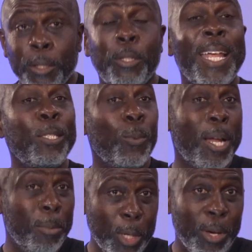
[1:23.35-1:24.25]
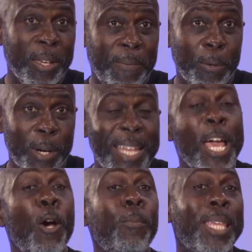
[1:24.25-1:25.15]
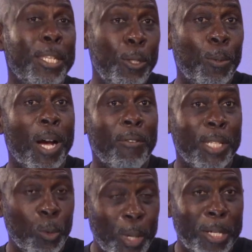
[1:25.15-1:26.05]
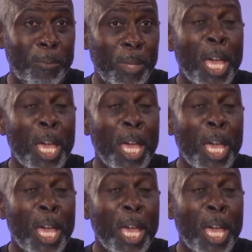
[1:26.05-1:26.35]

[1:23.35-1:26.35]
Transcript: So that's what I'm going for, and I hope that you are as well.